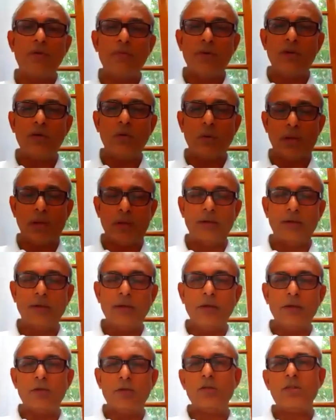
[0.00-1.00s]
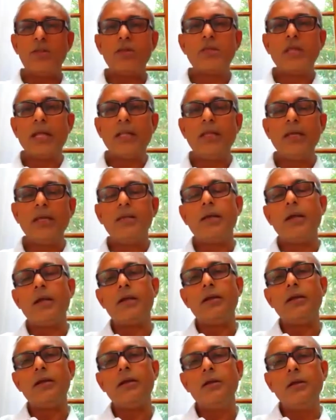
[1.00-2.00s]
were doing. So it's nothing
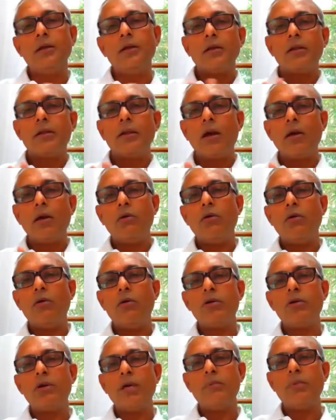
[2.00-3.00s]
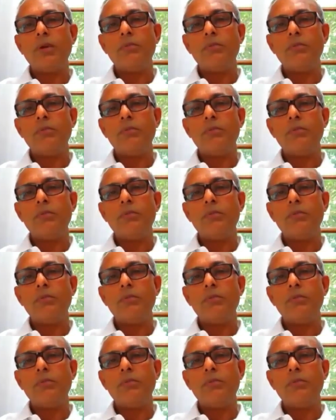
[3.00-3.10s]
that now, oh, T P